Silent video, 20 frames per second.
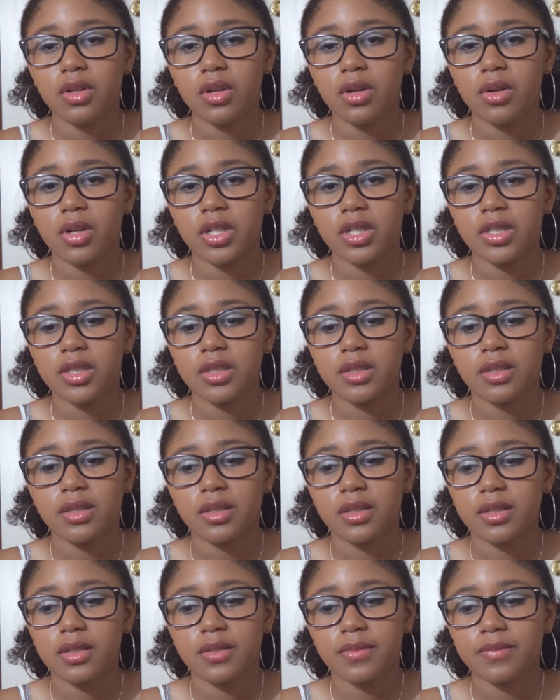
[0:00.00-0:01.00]
know it's
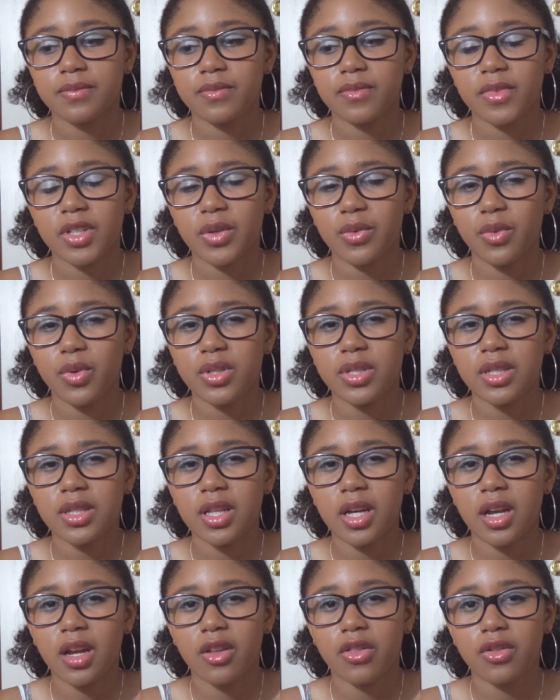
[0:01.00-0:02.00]
just it wasn't
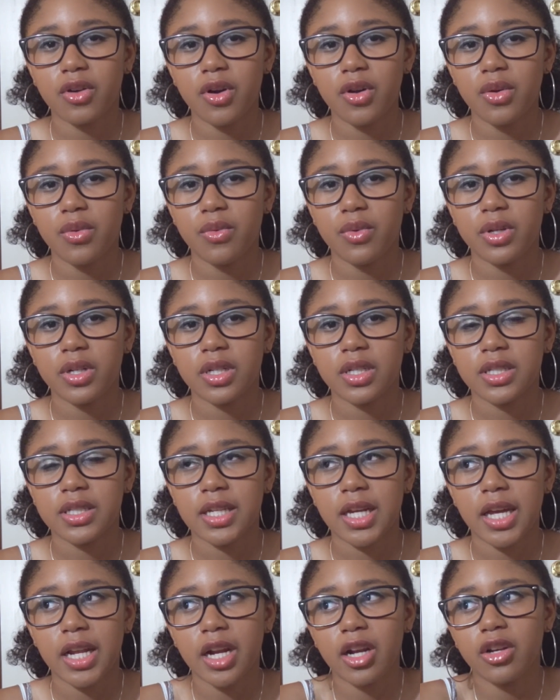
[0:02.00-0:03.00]
like i thought it was
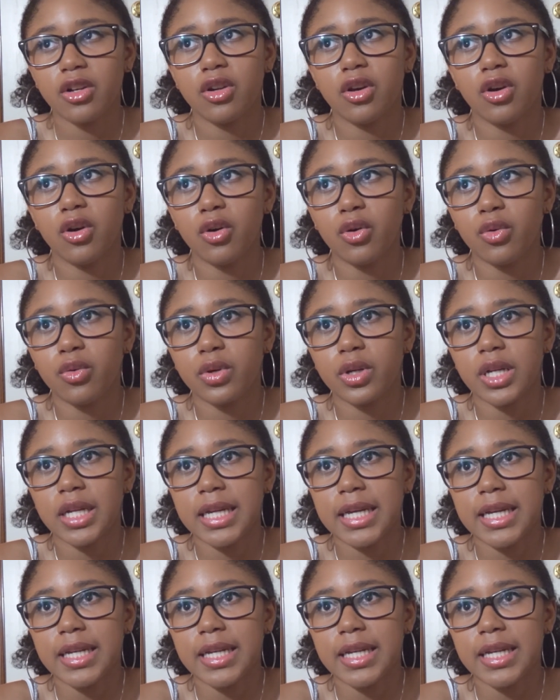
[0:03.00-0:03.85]
and i know